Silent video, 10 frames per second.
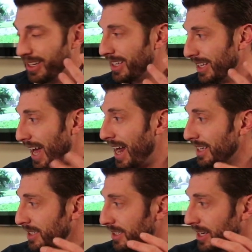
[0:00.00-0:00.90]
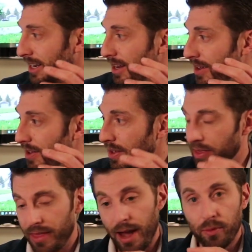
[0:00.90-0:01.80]
glass
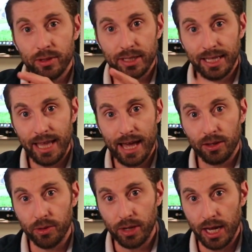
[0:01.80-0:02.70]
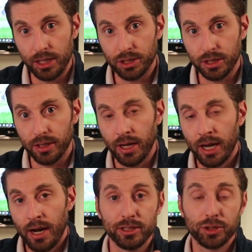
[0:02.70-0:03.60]
that was in that location
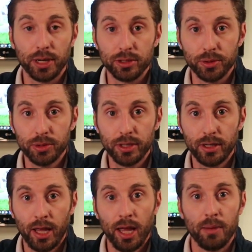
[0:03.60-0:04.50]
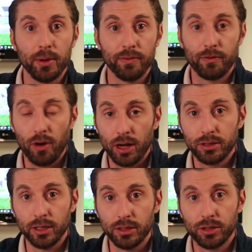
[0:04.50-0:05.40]
that's translucent but
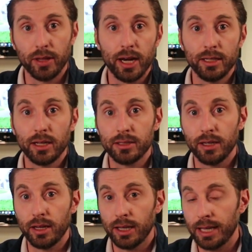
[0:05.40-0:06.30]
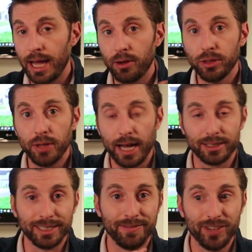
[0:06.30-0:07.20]
frosted, so that it doesn't allow you to
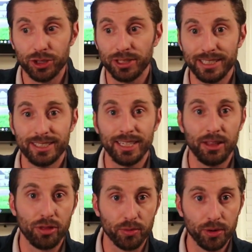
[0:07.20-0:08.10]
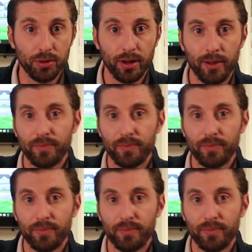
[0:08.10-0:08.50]
actually visually see through,